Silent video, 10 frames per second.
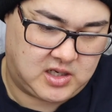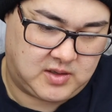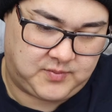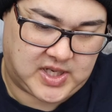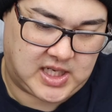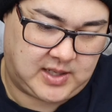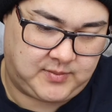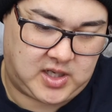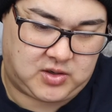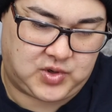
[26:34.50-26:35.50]
But let
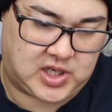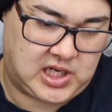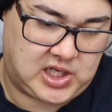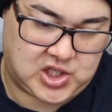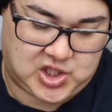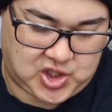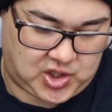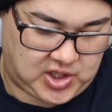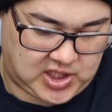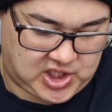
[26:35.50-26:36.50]
me quickly just show you
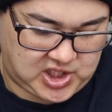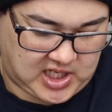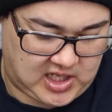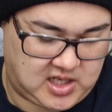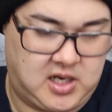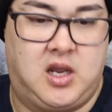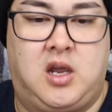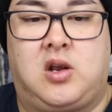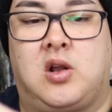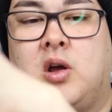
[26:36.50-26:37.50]
this shade, Glow